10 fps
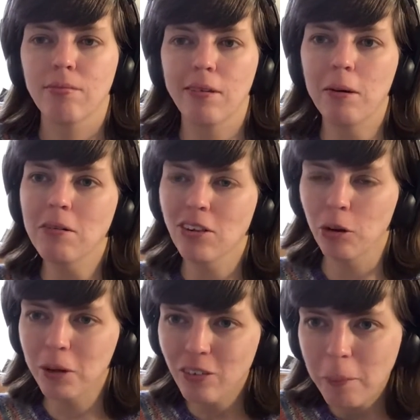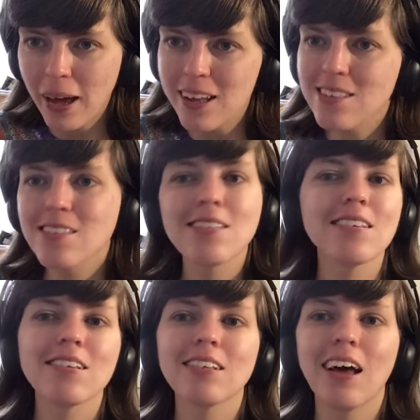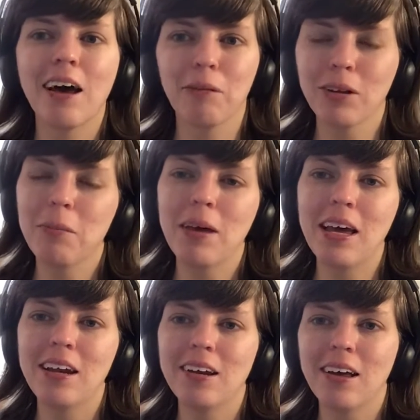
it was a little bit of a mess, I will admit.